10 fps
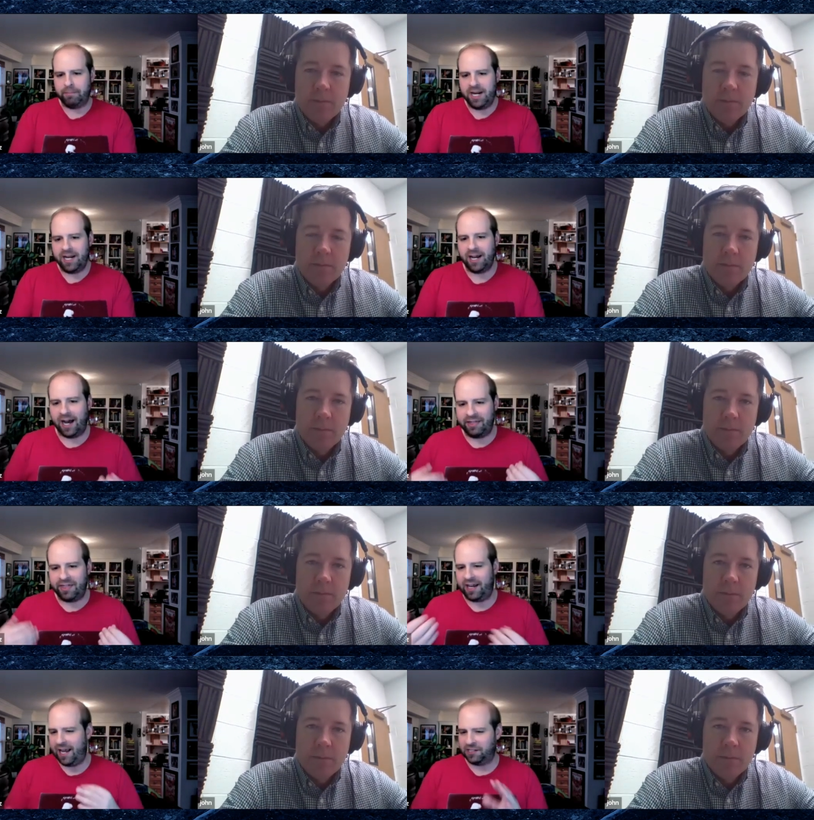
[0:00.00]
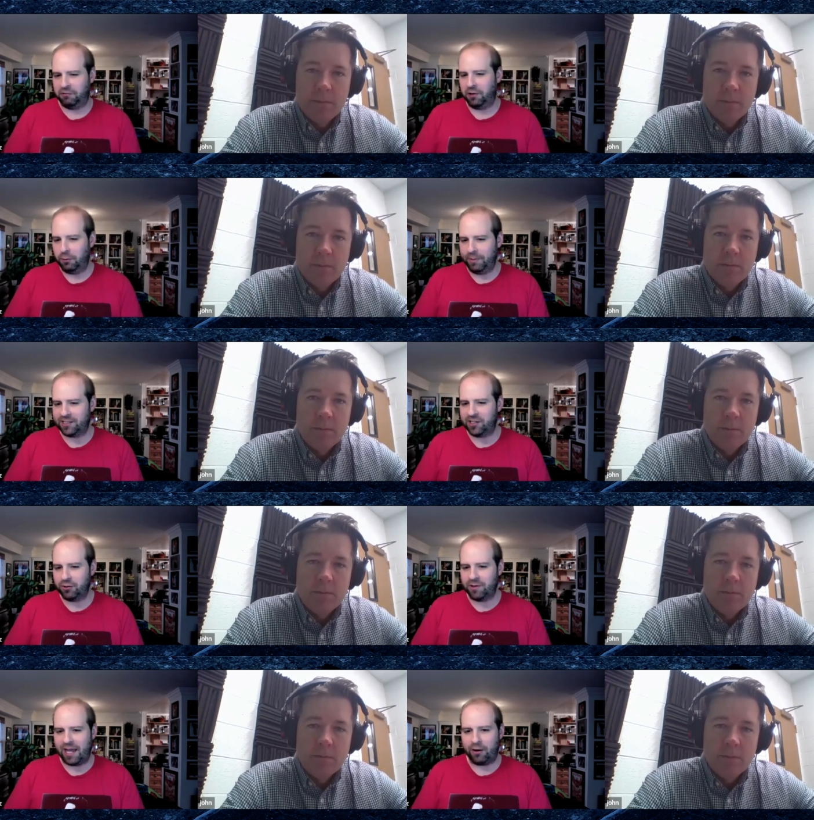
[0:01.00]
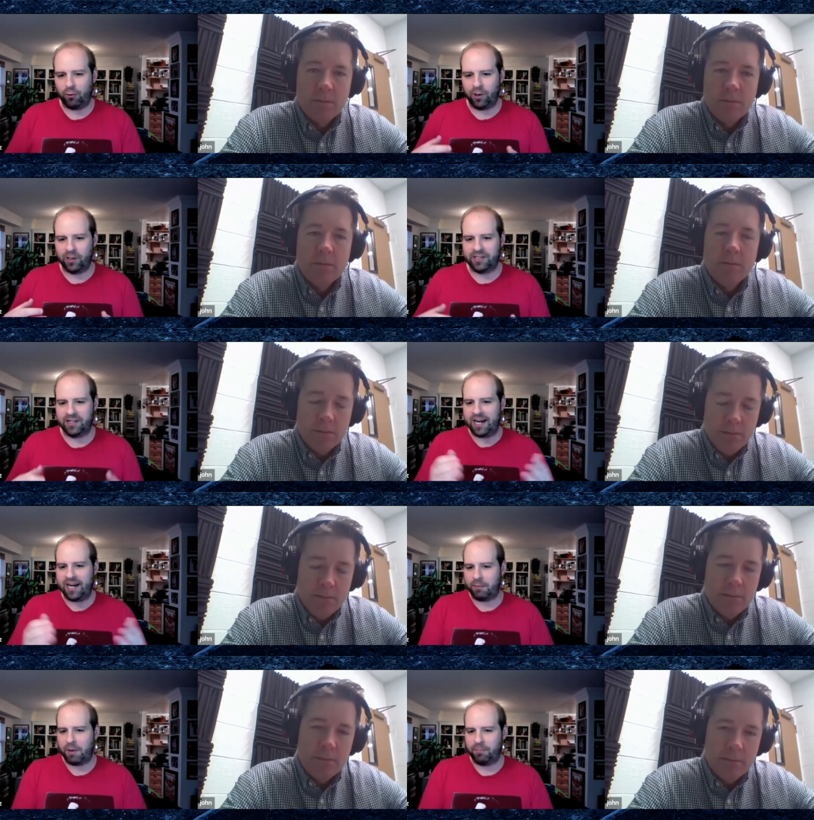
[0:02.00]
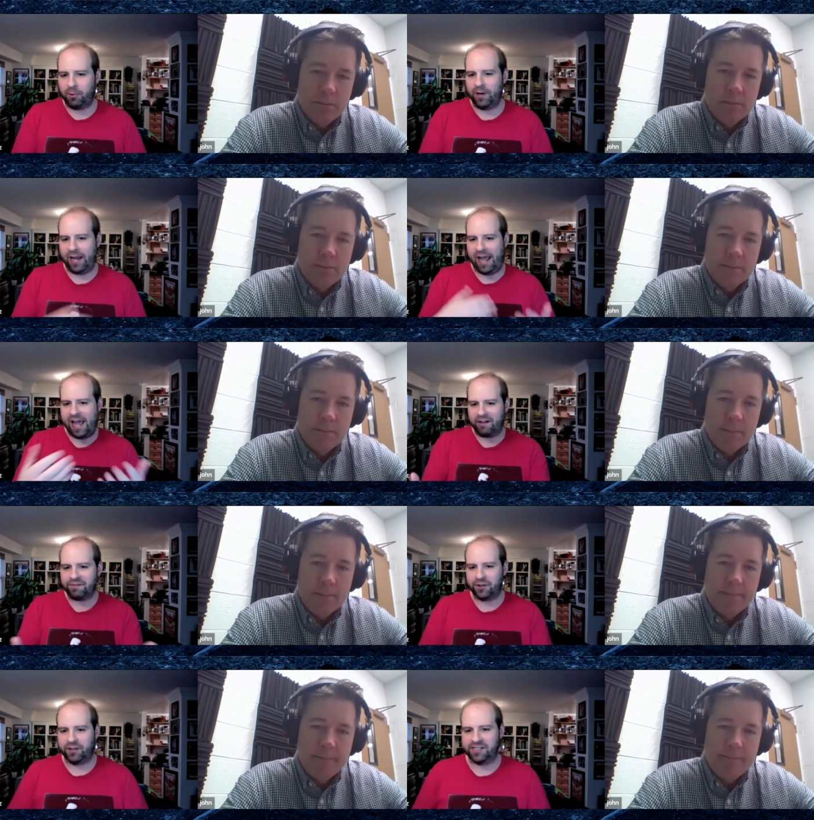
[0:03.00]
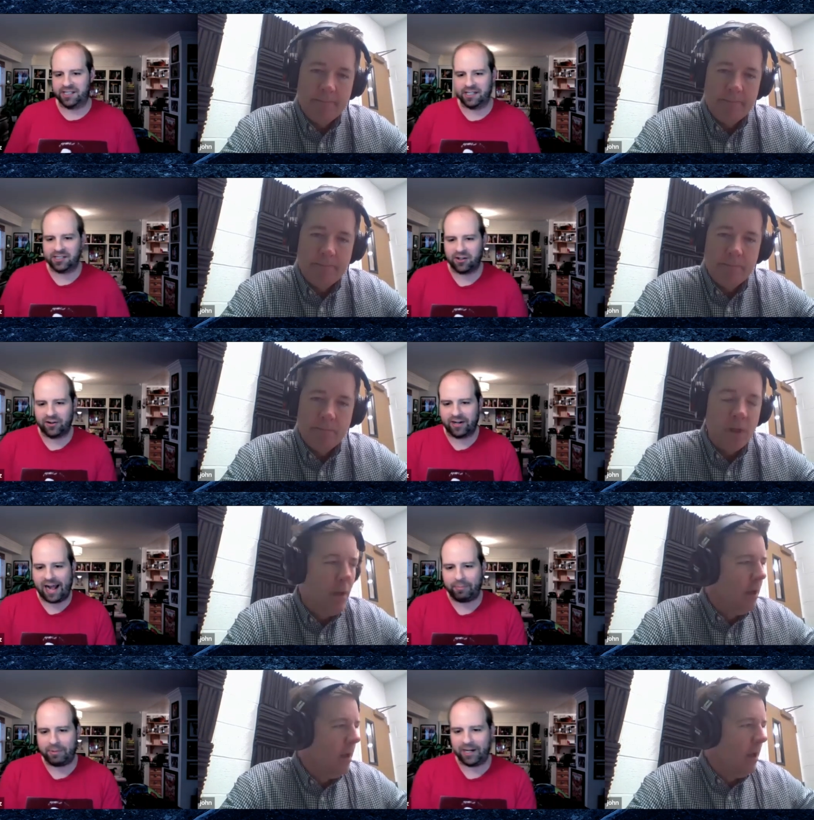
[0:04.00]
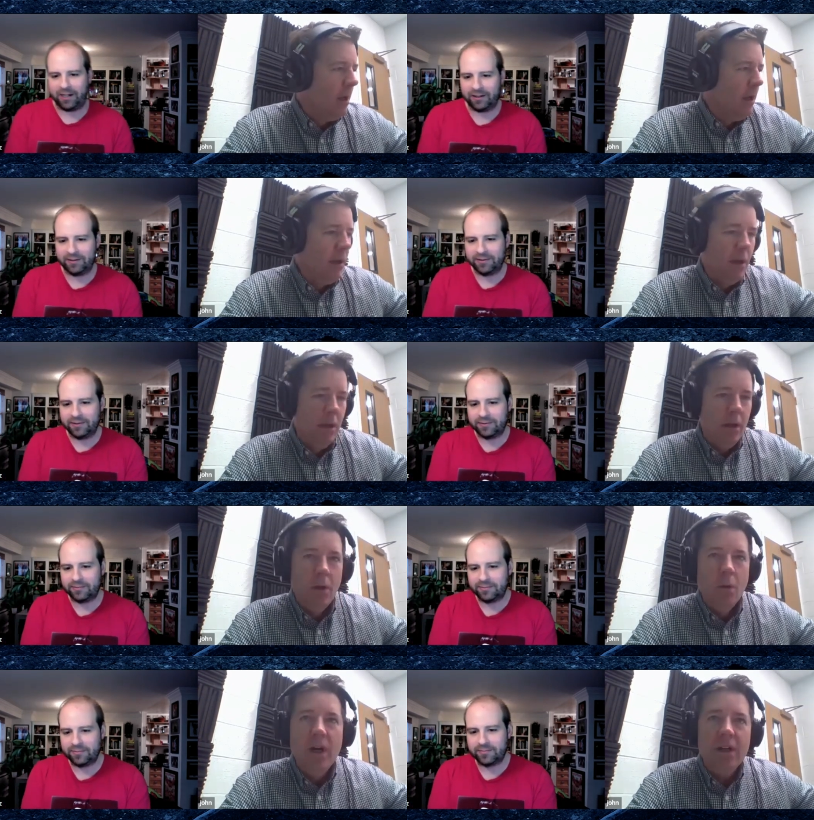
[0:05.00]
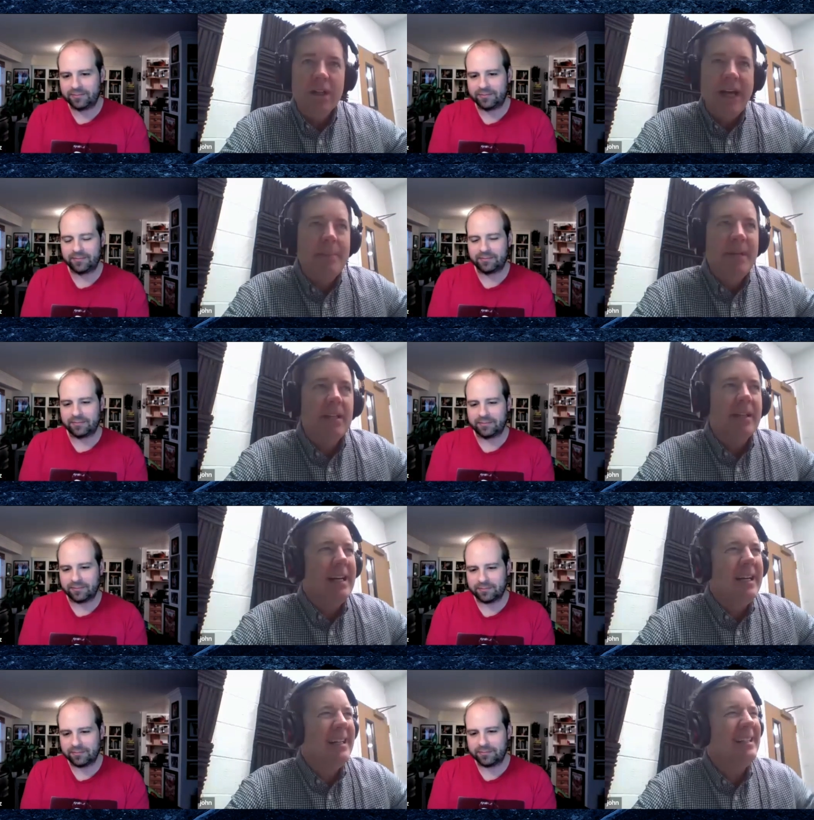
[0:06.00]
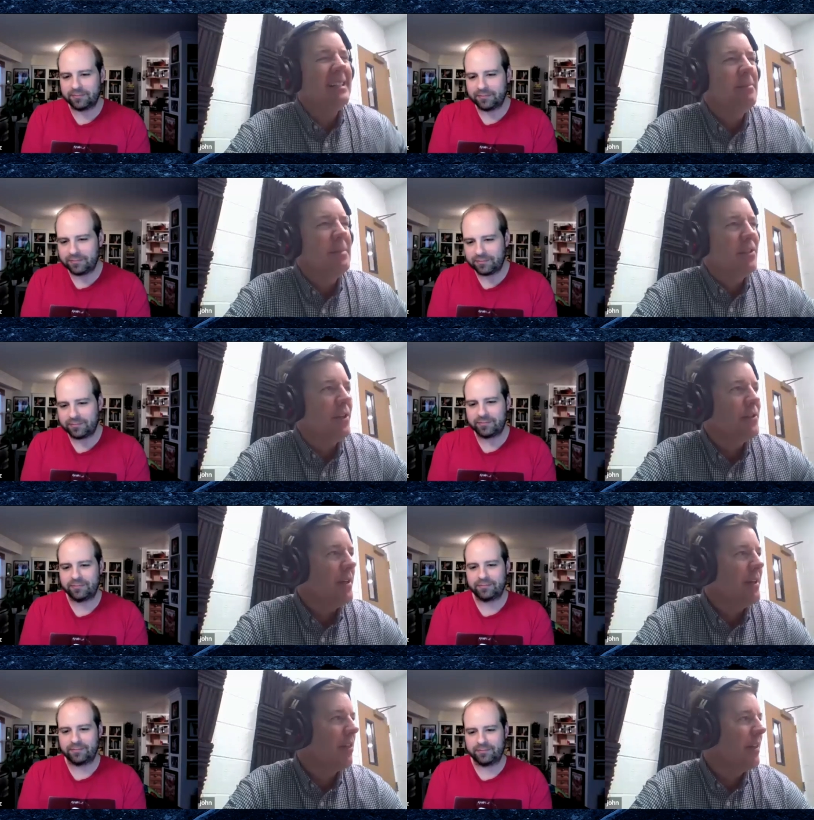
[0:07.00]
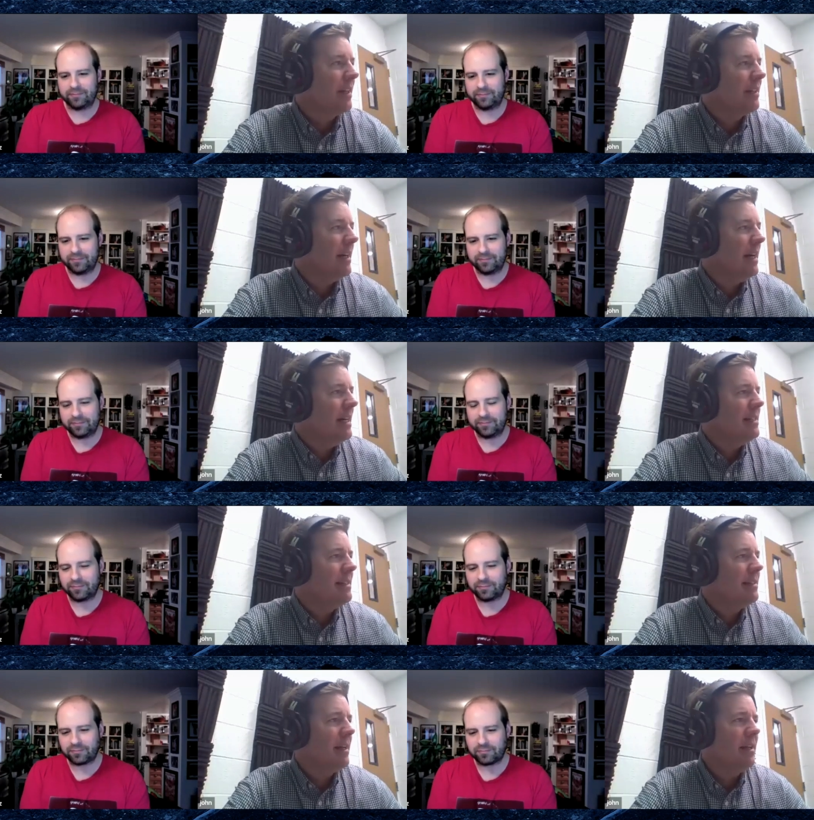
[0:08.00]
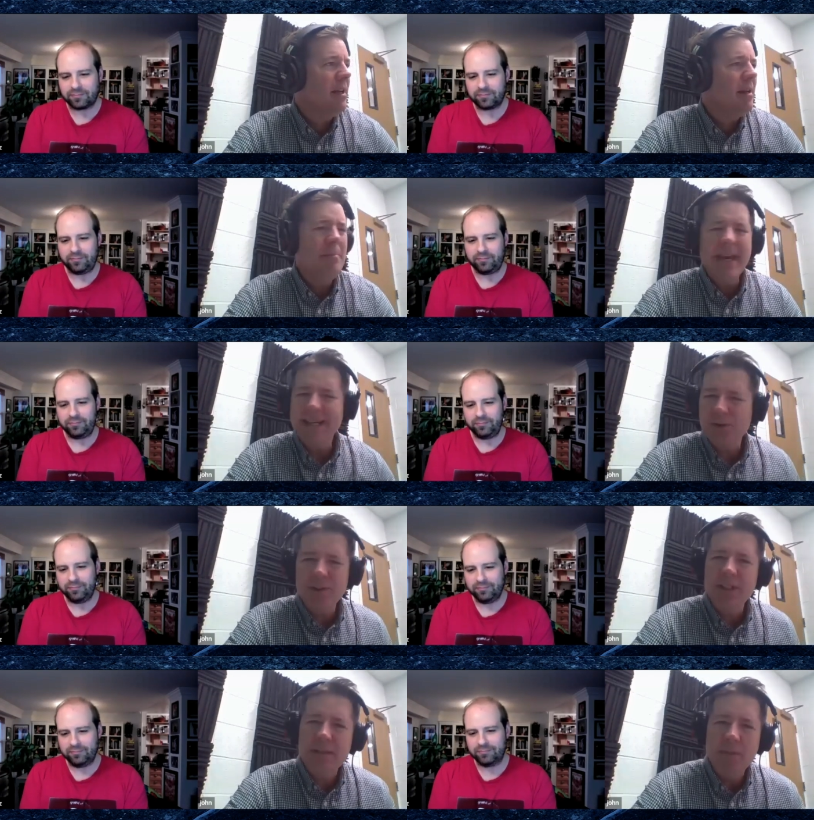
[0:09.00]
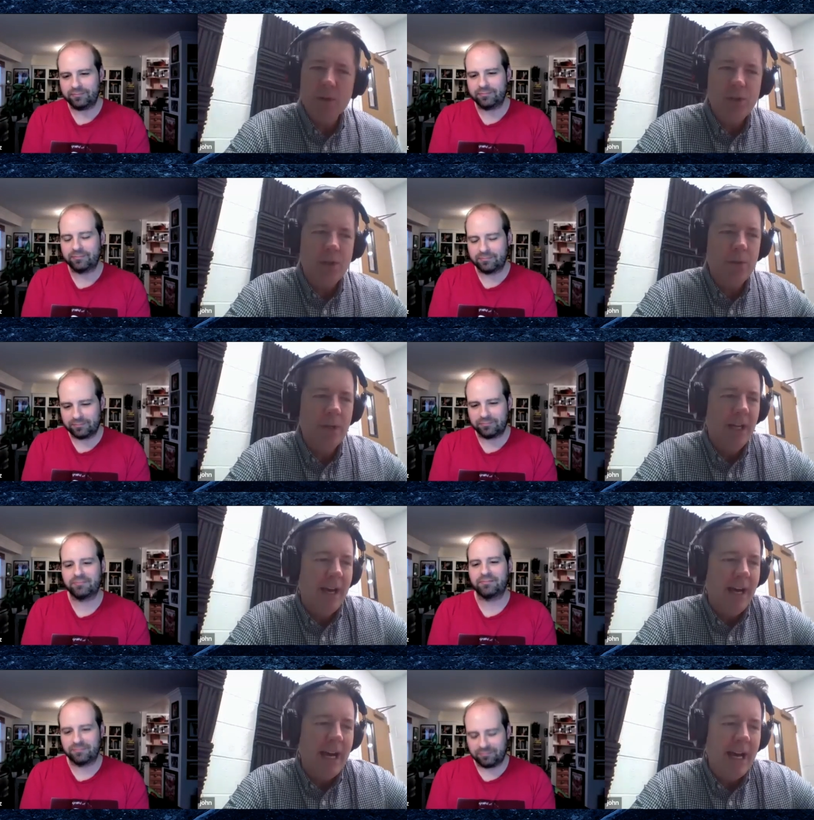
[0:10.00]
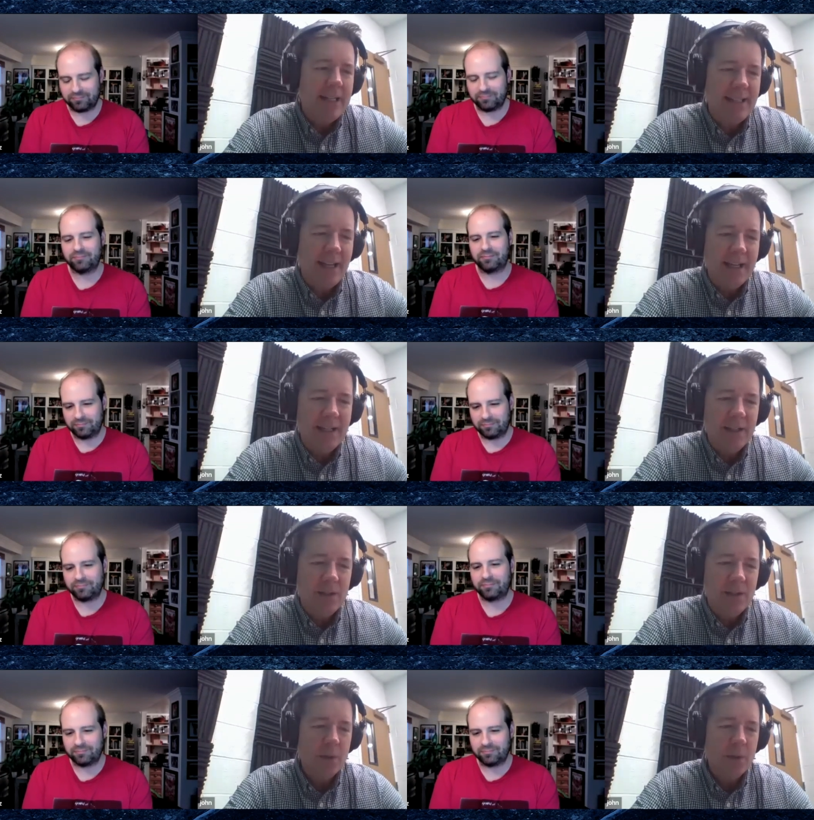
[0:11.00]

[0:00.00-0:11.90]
Speaker 1: and Media, I think, has a little bit to do with that, or did they mm-hmm. come on board after the sync started happening?
Speaker 2: Well, I mean, uh, I'm trying to think. Uh, mix really. Mojo. Uh, I signed with